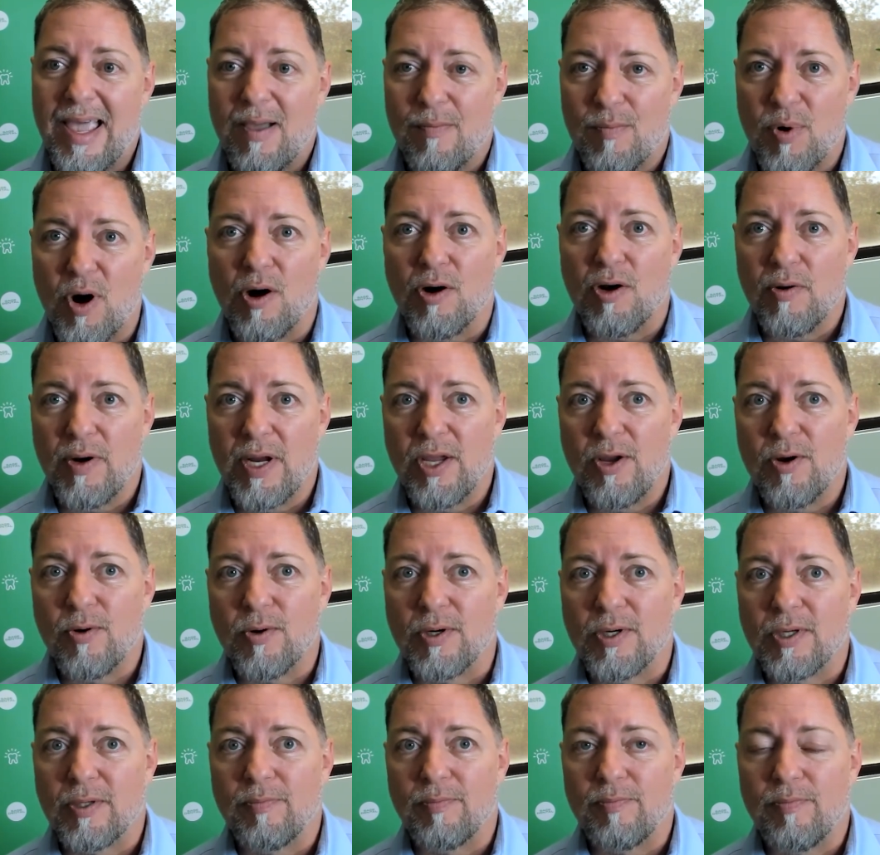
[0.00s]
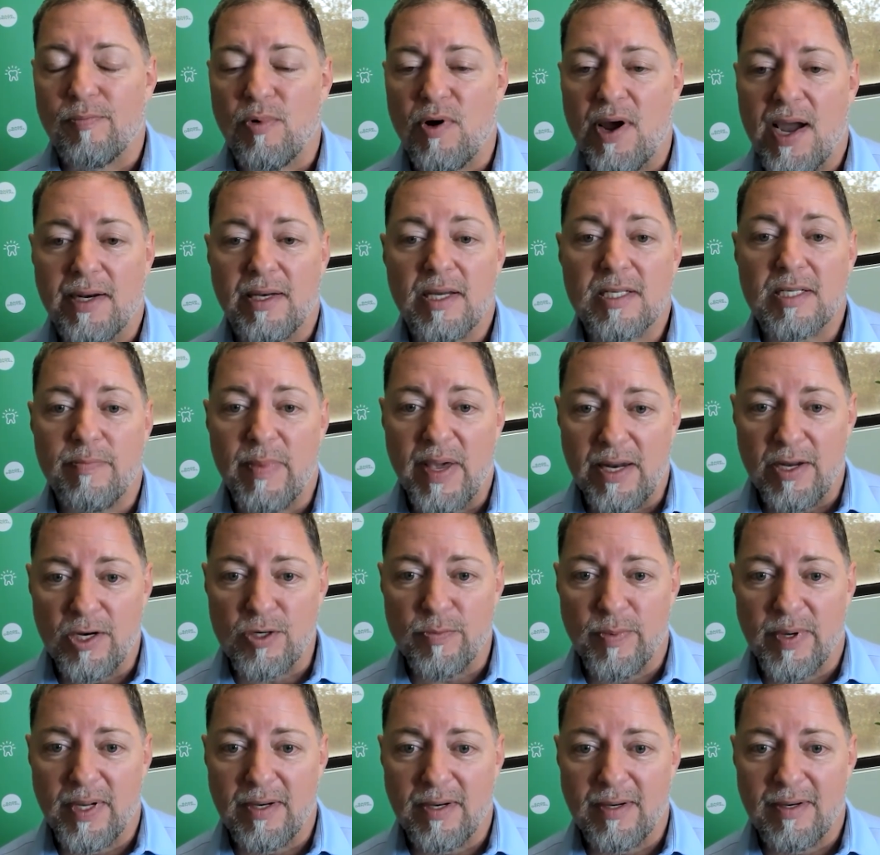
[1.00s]
partnering your practice
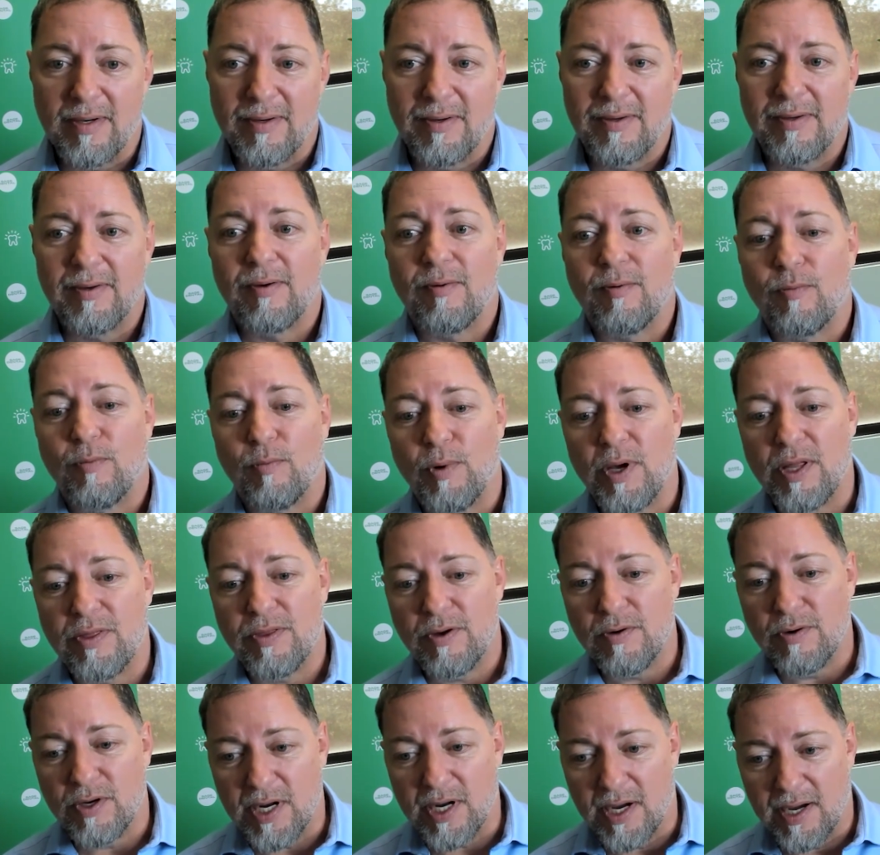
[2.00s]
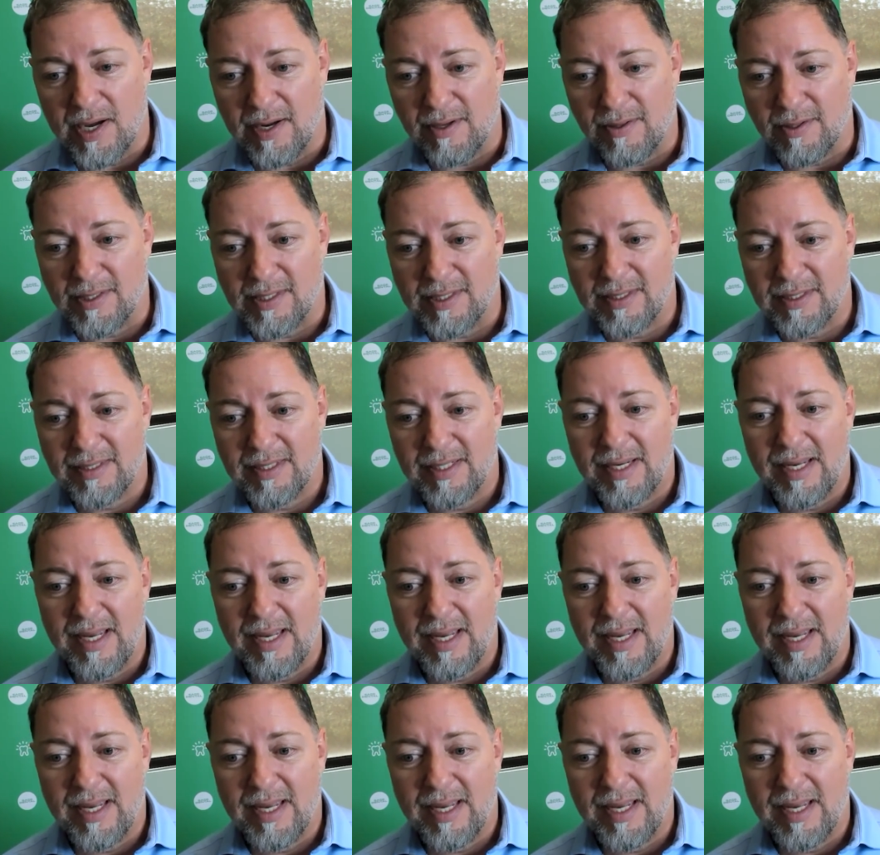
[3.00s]
management with your dialer